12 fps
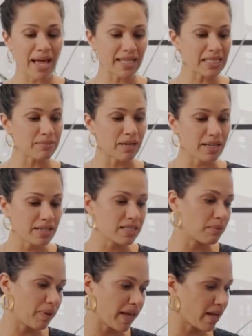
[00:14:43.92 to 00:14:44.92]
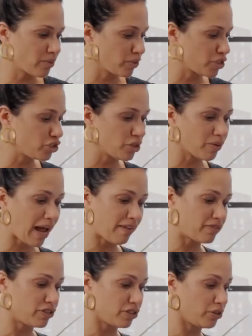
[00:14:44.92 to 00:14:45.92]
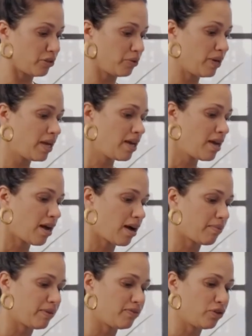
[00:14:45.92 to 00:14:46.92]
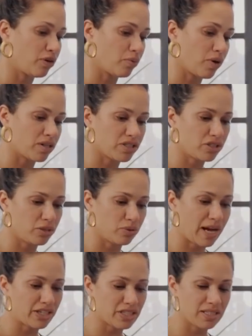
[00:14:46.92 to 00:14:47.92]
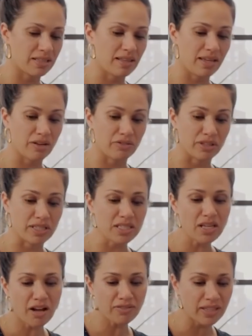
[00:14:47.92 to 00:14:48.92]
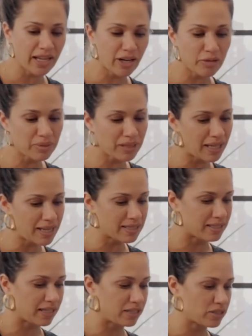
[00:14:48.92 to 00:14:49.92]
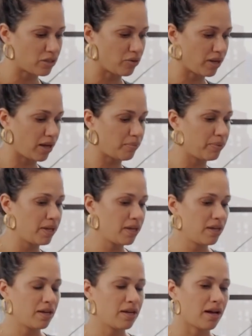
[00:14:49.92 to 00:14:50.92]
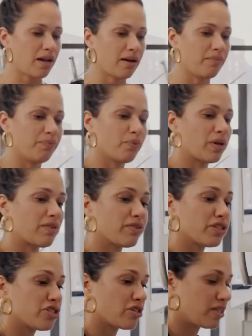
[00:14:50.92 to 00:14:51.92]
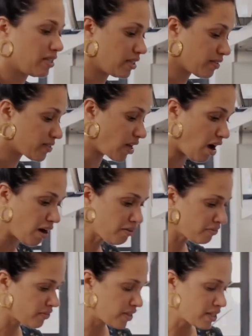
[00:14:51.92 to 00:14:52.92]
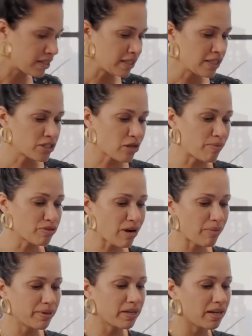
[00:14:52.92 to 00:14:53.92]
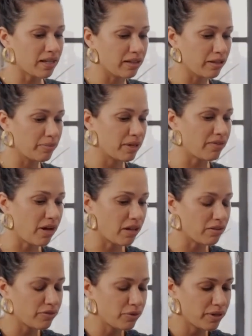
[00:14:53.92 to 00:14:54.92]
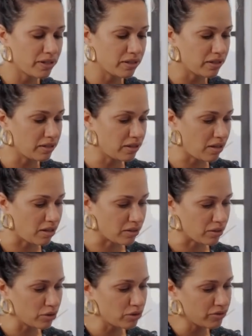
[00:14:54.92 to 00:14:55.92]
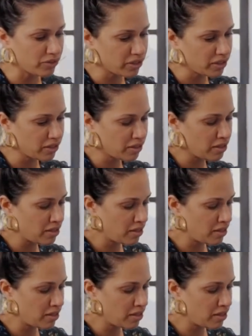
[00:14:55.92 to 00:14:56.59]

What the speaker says: adding some onions to the pan, which you don't have to do if you don't want to. I just think they get really soft and caramelized and like soak up whatever the turkey gives off. So I'm just dropping a little bit of olive oil all over,